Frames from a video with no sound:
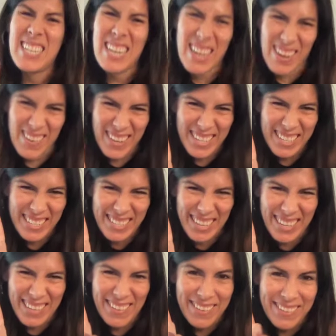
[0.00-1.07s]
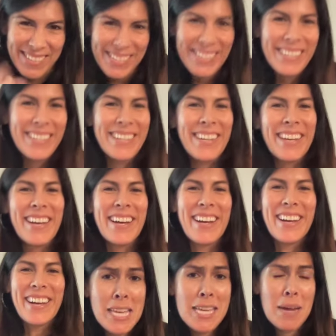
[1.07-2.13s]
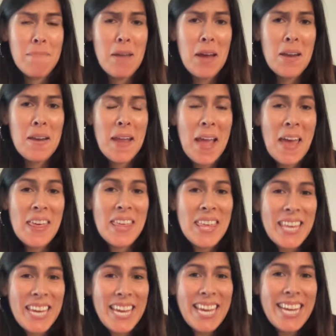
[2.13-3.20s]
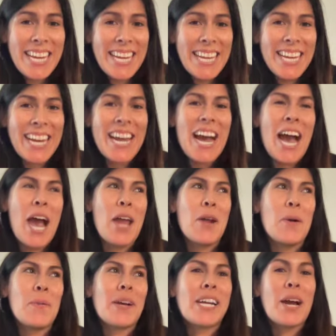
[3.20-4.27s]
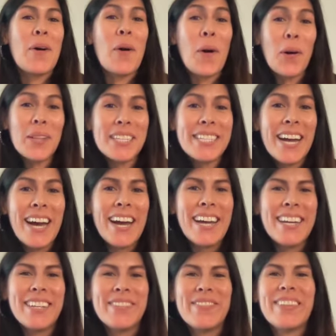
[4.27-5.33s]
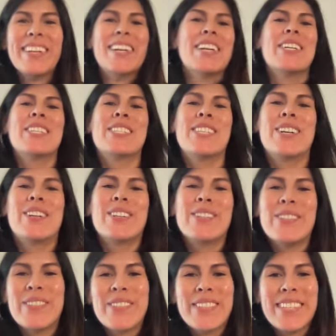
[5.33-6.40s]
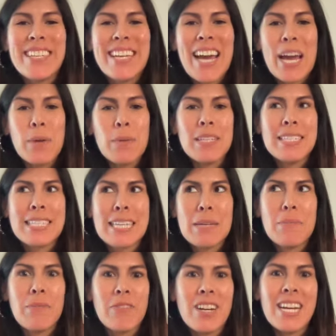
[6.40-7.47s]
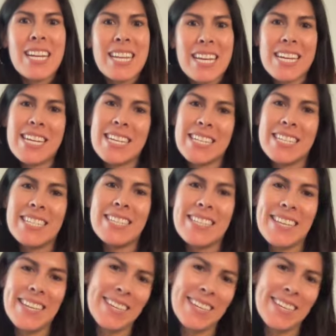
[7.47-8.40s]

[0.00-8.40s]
No, I did not, honestly. I'm not an athlete. I don't work out all the time. So usually I would skip Fridays.